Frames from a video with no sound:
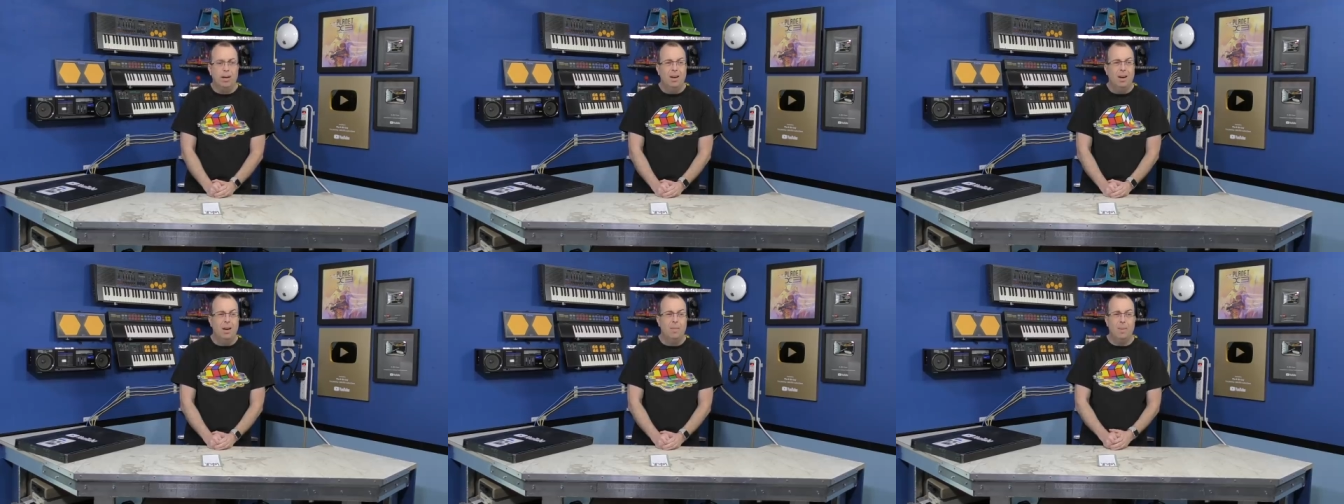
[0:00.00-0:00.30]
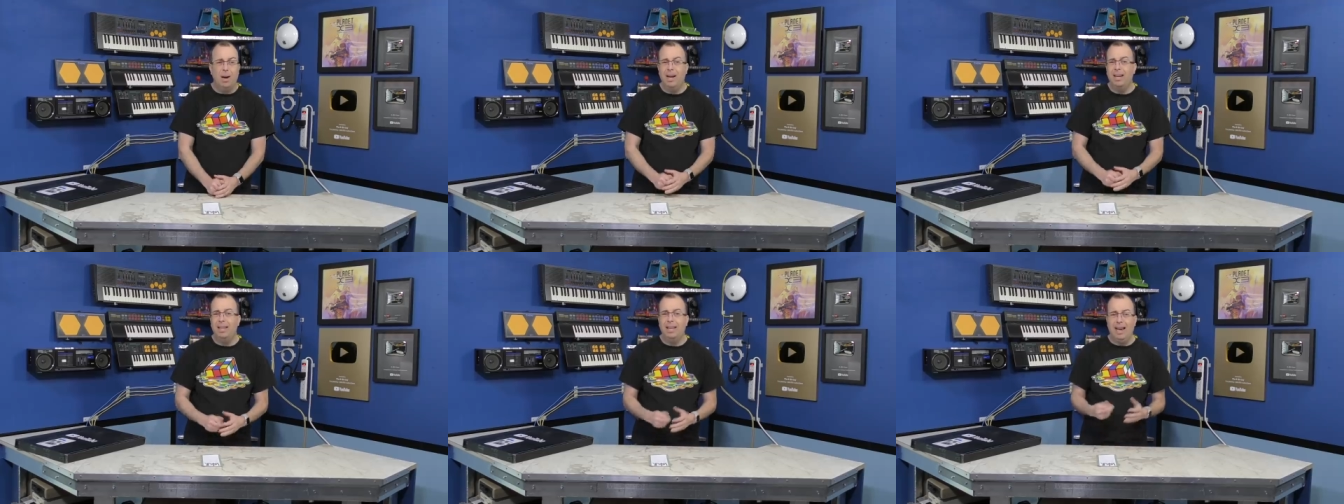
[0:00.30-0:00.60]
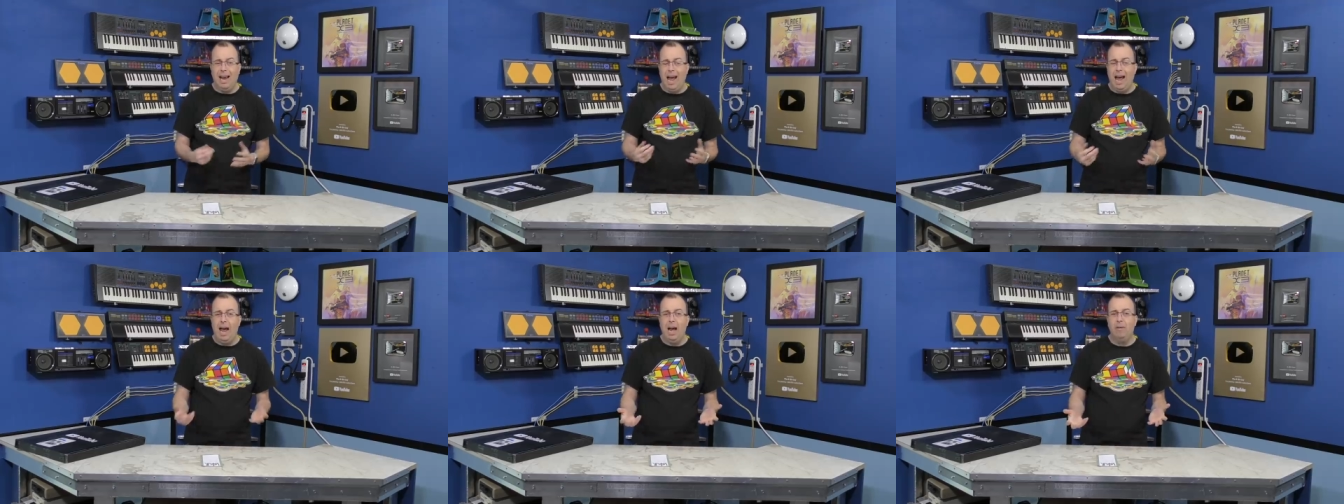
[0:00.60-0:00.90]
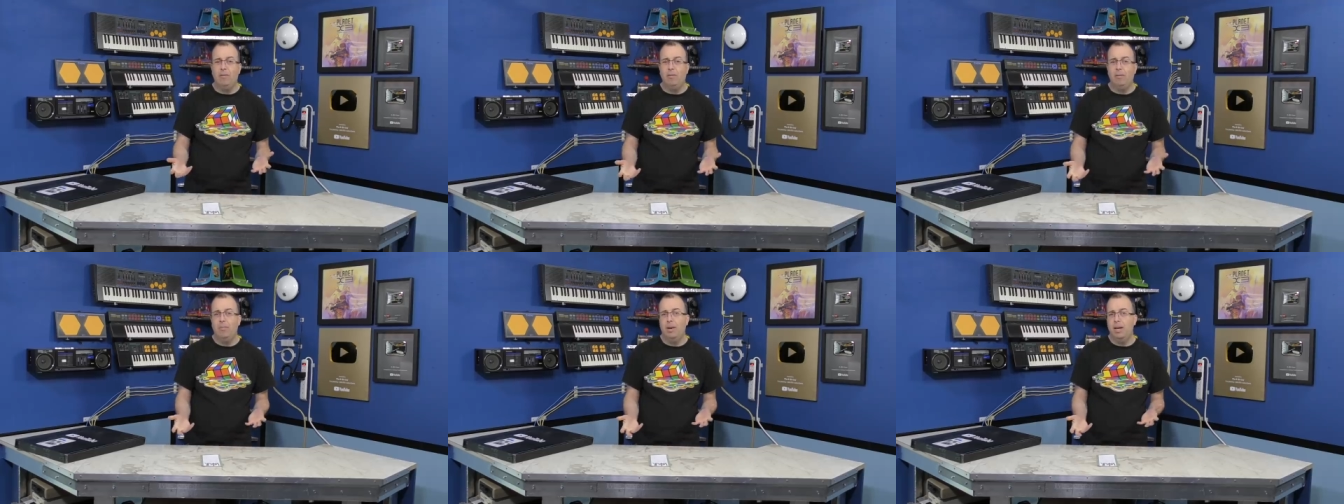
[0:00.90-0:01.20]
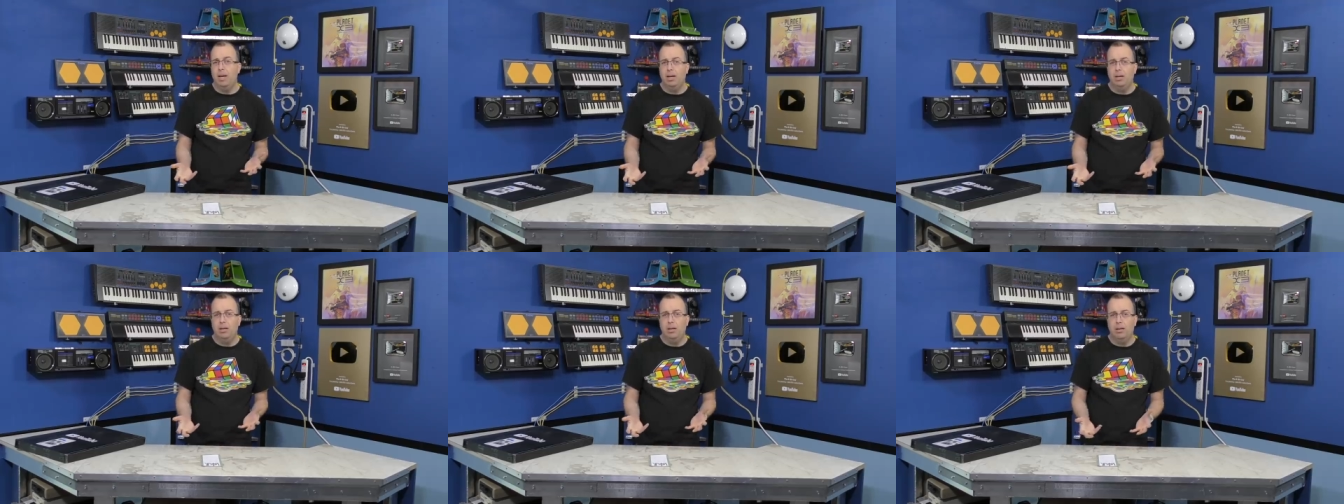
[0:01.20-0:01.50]
Um, I get half of my
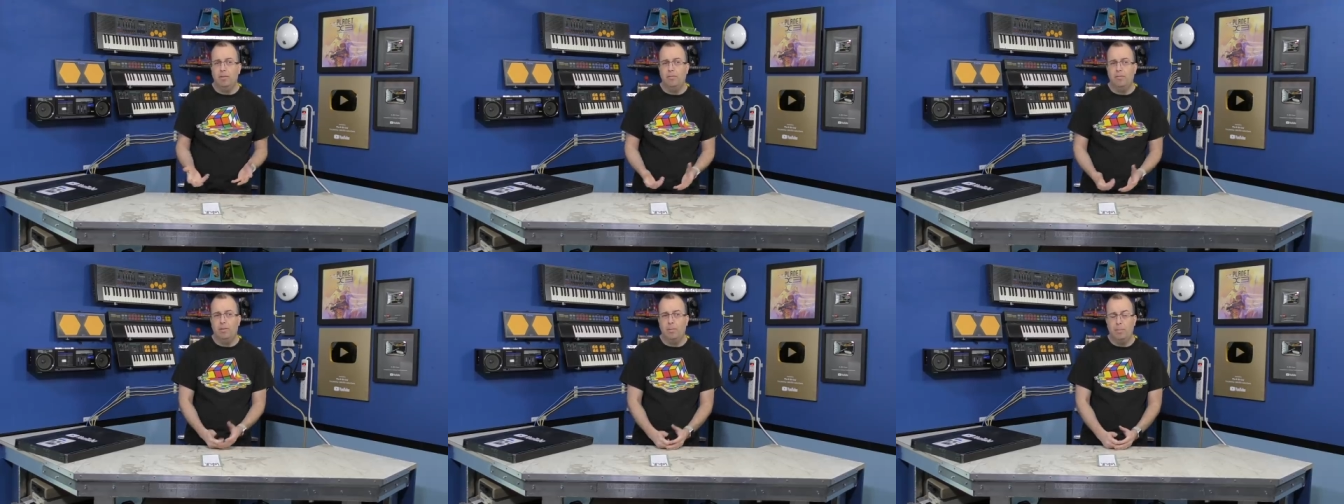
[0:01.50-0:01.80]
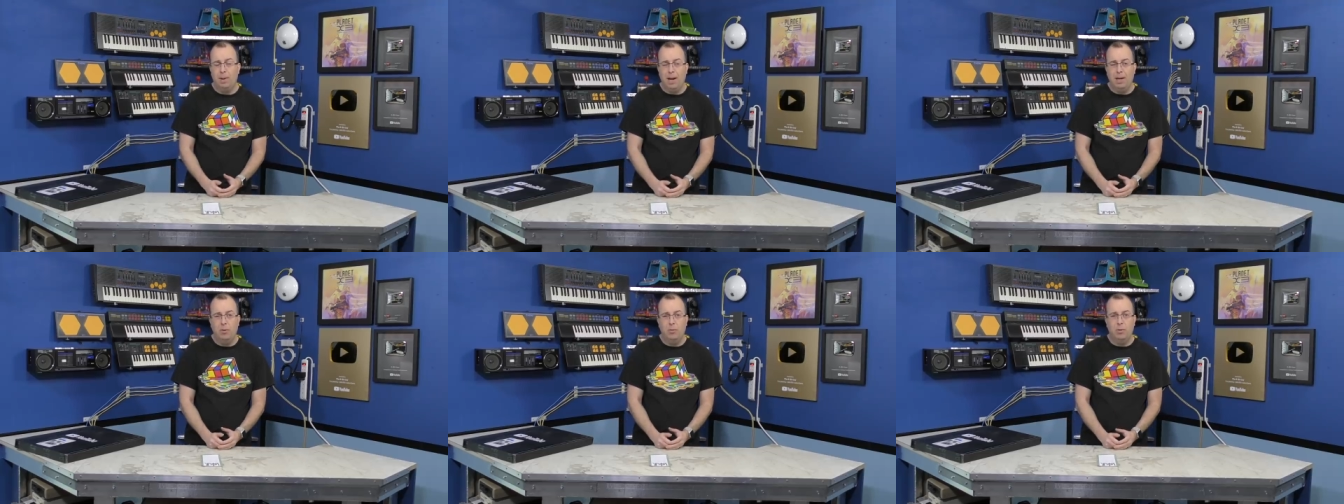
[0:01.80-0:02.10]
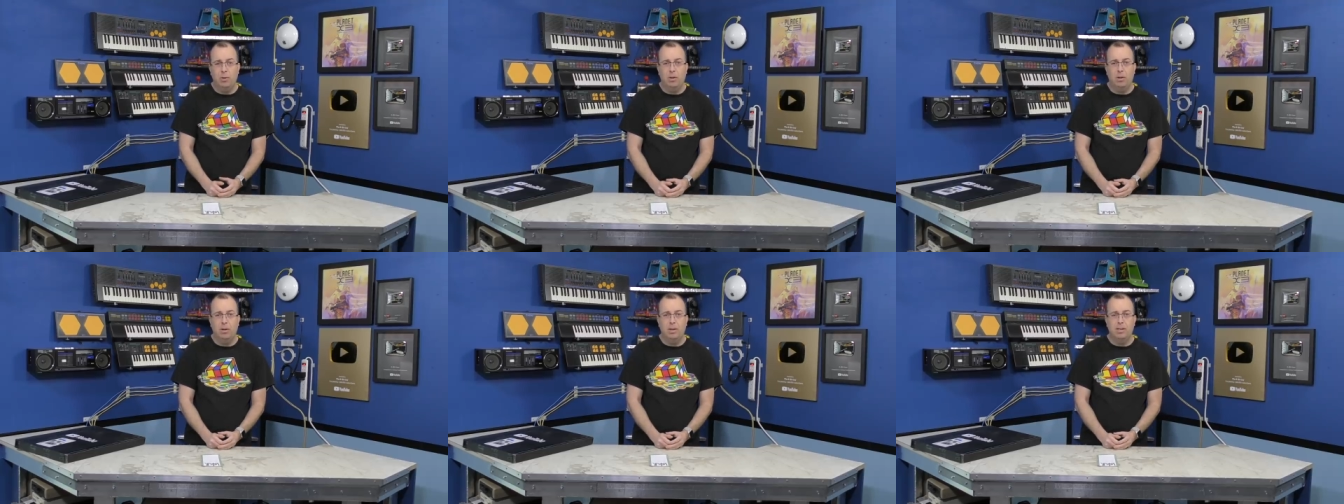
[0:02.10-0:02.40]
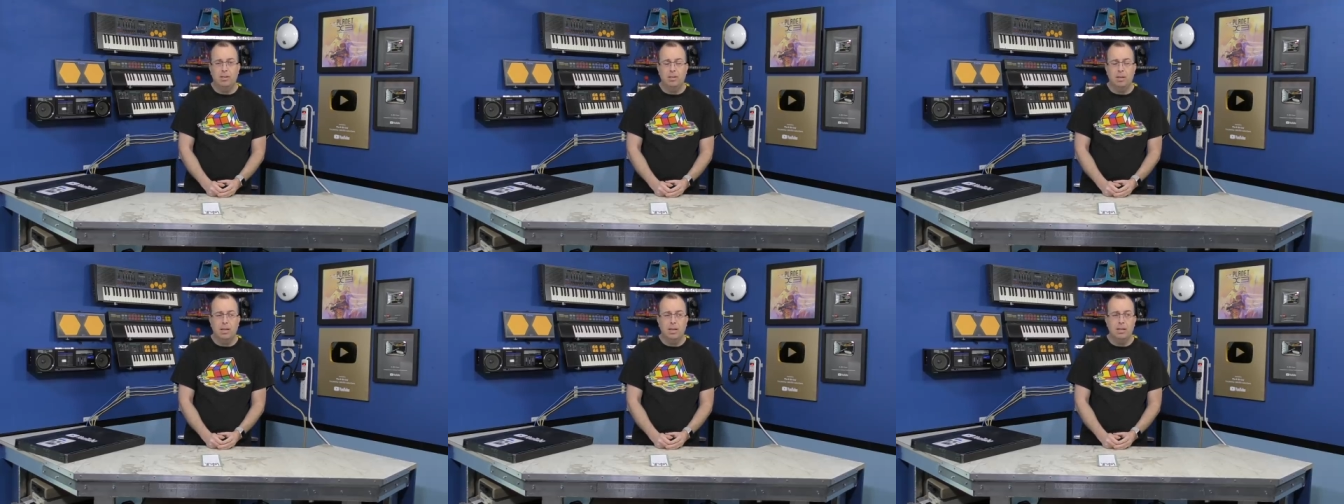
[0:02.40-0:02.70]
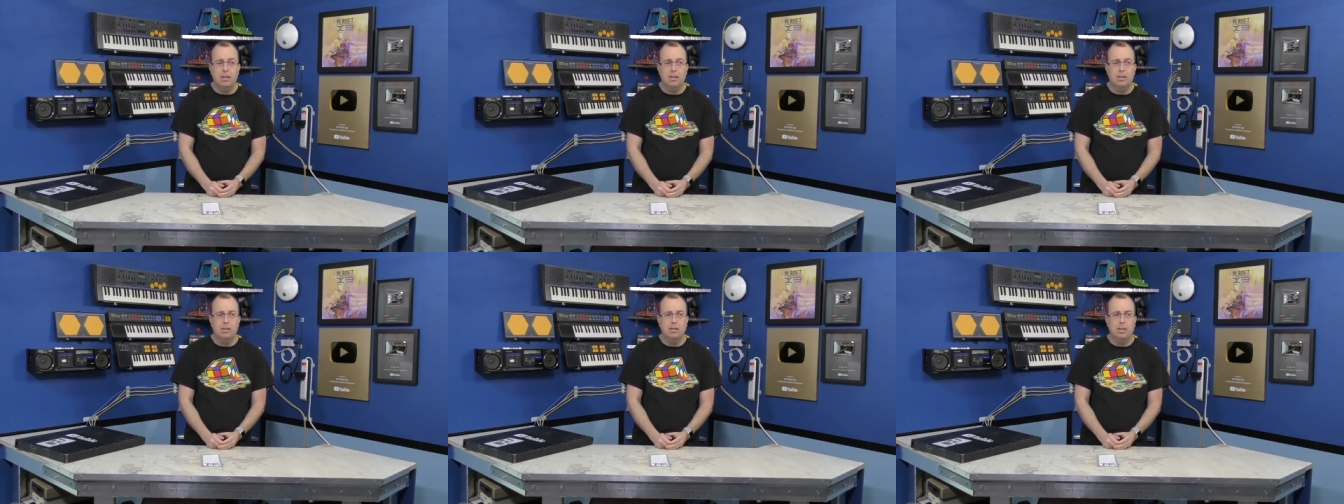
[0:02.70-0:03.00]
income from Patreon as it
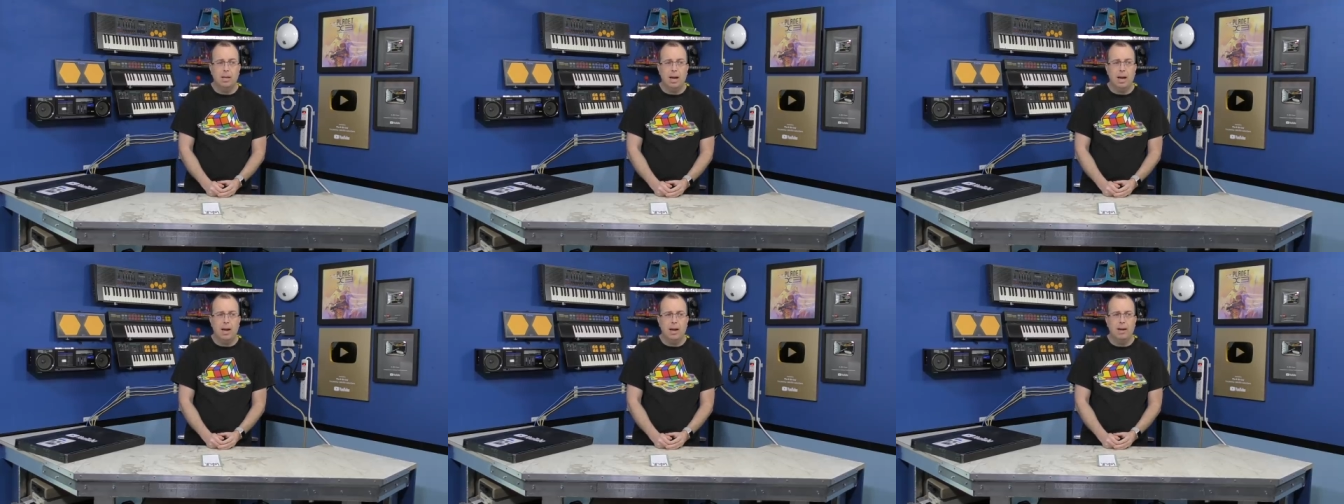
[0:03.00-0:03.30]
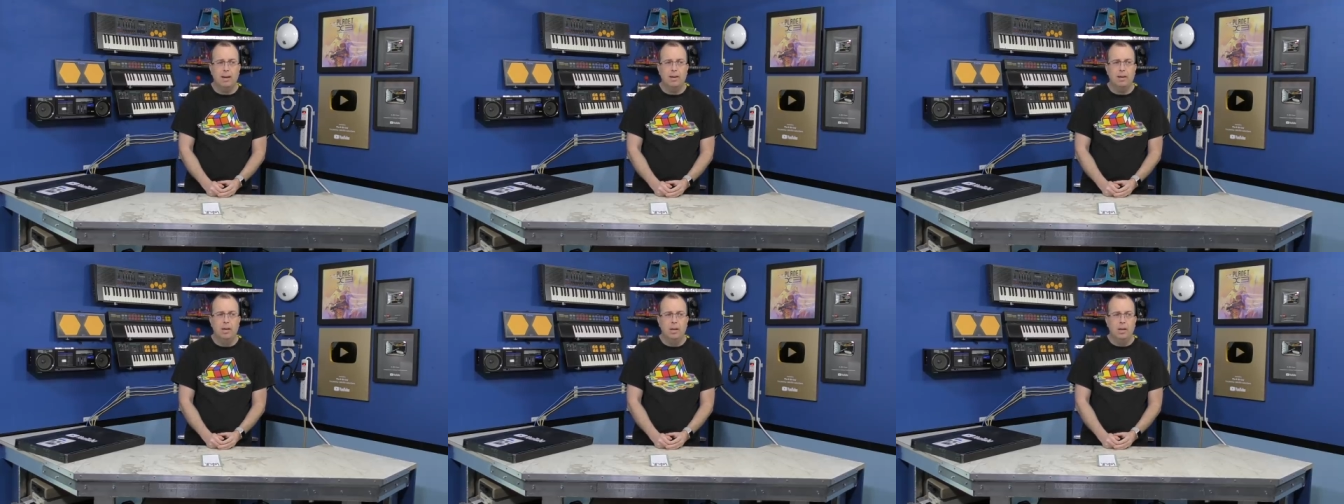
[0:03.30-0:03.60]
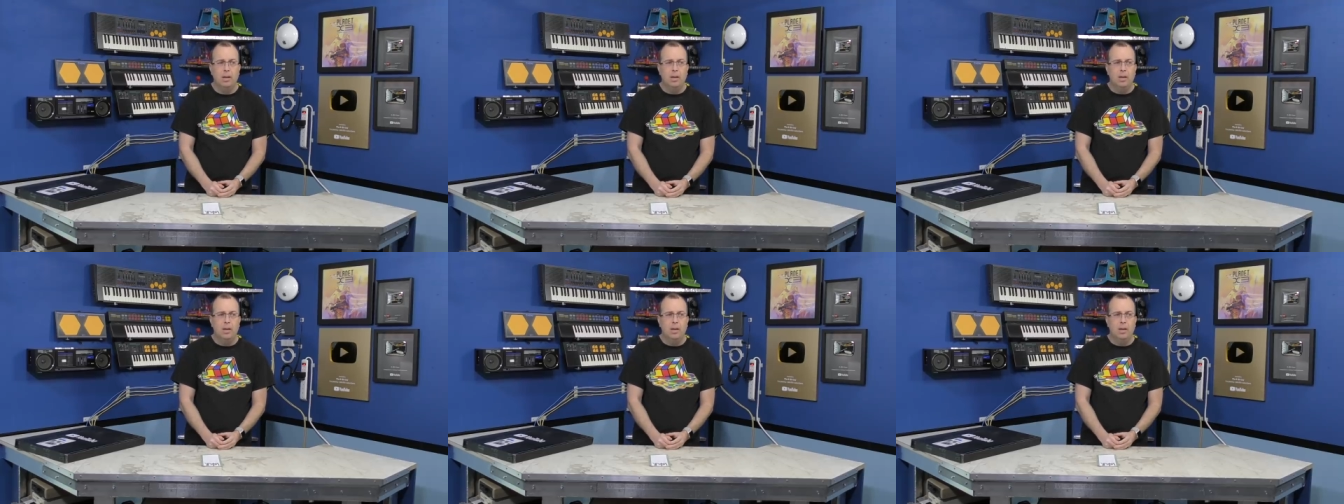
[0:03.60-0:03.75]
is, and